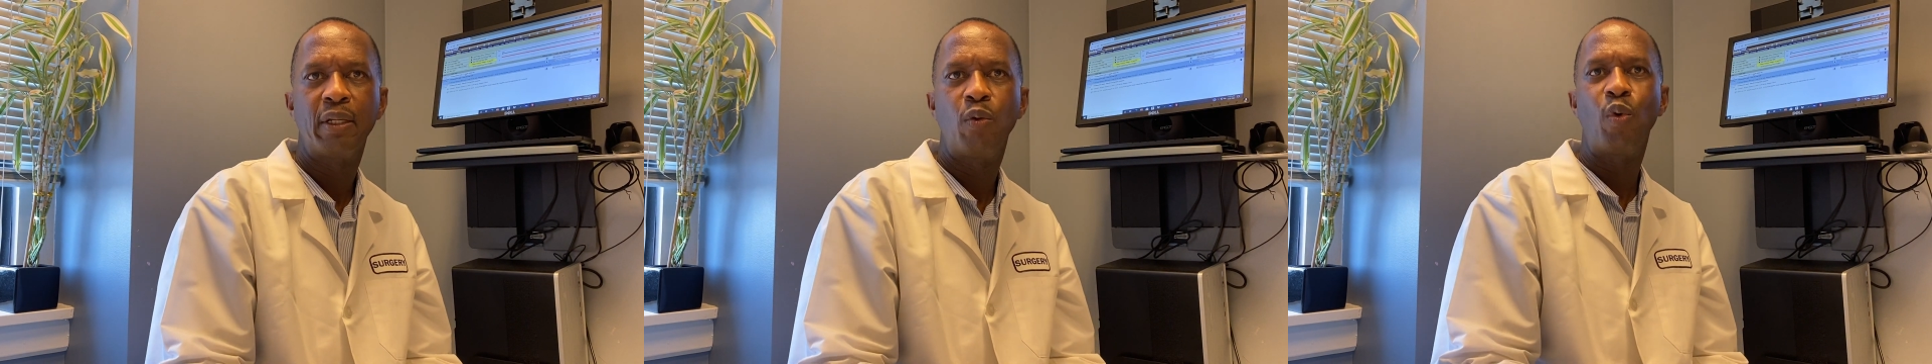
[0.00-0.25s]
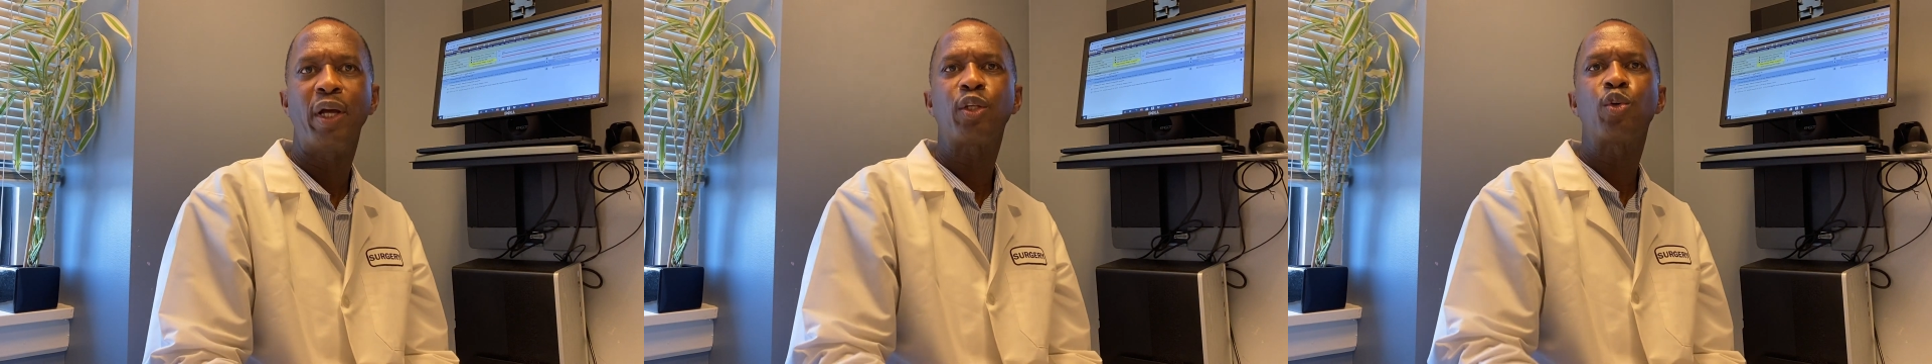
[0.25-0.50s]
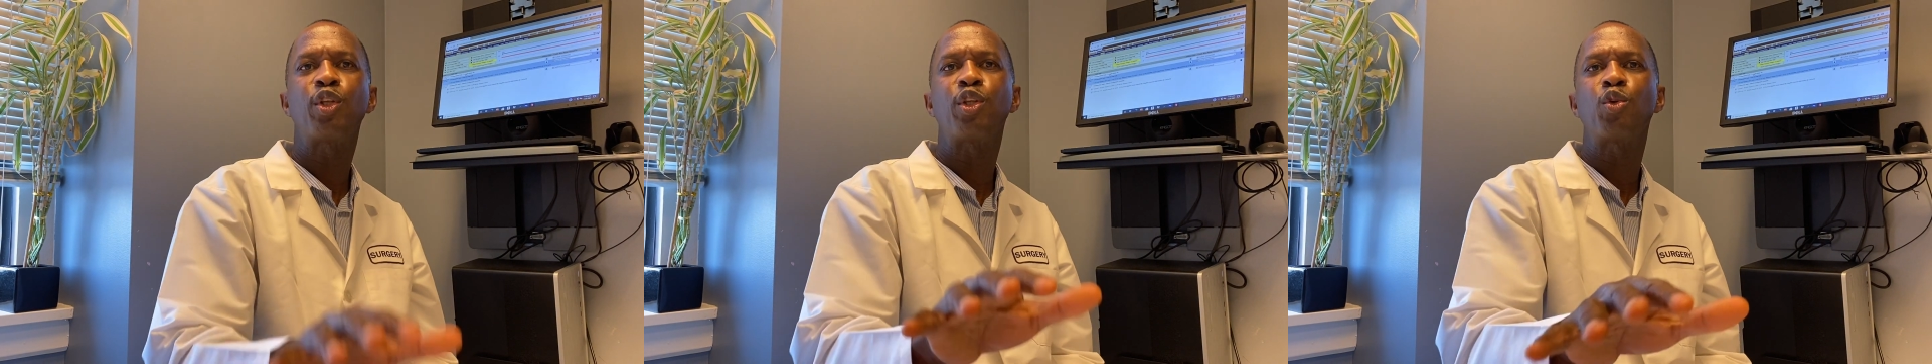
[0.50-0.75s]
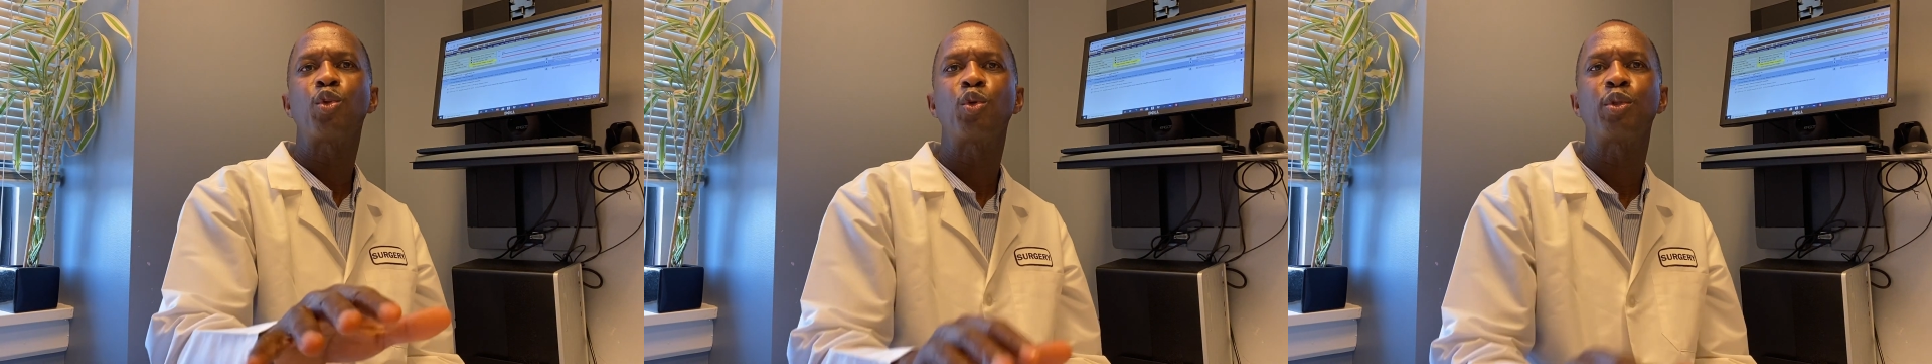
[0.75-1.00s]
What could
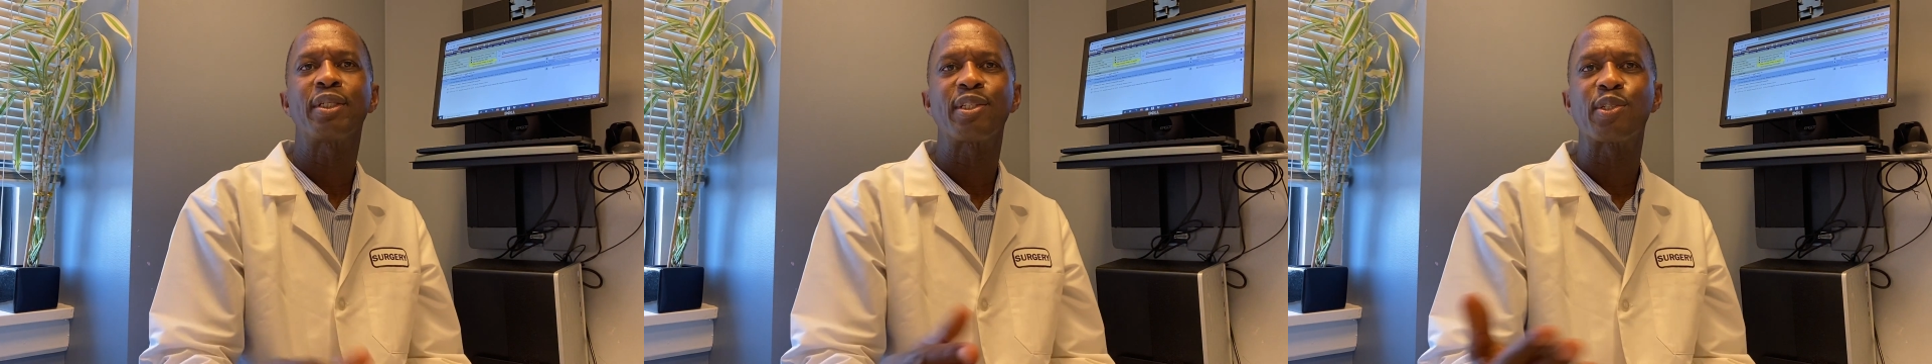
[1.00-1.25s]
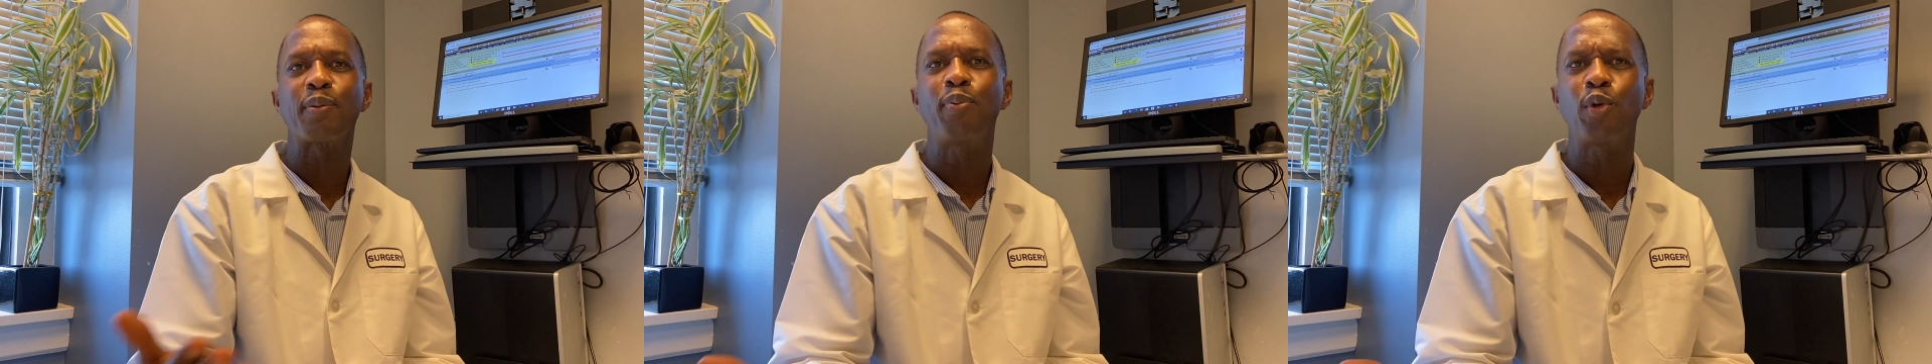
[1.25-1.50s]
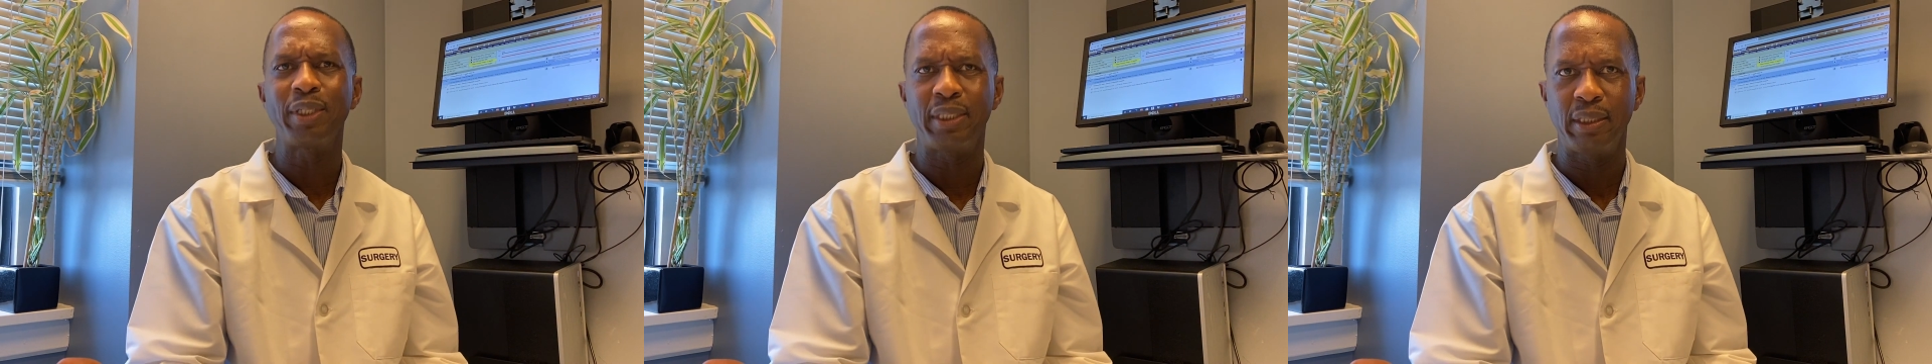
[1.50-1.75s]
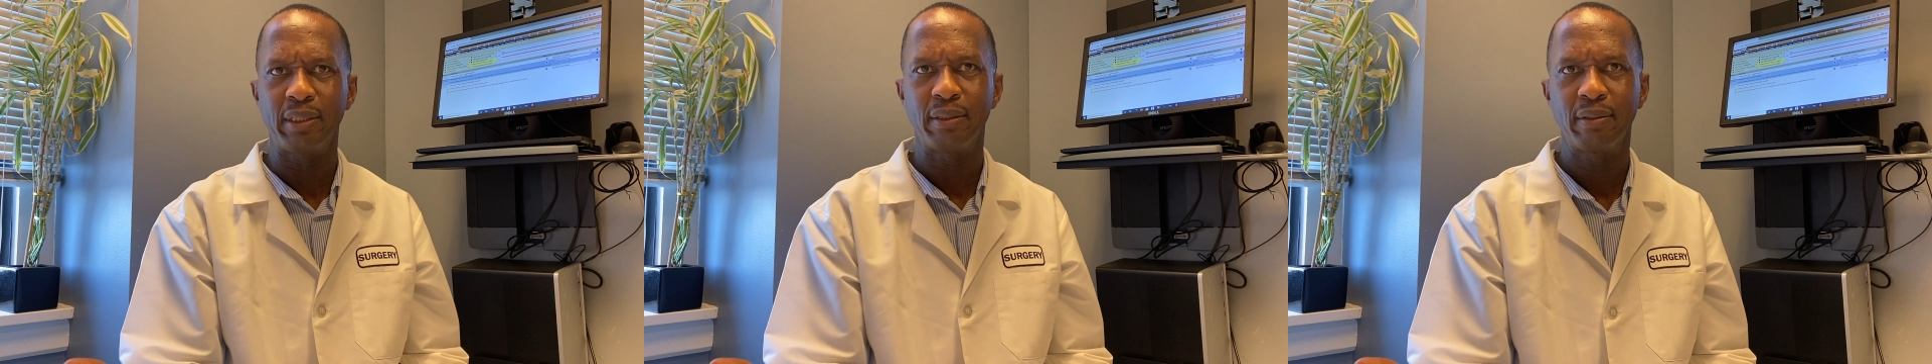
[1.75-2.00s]
you do to support
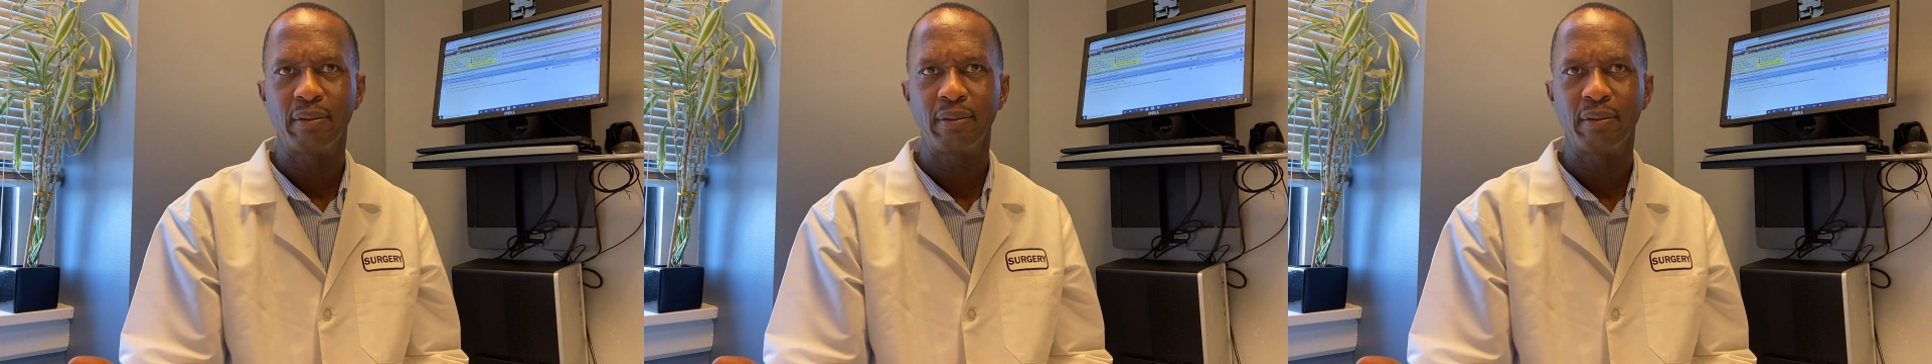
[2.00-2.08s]
it?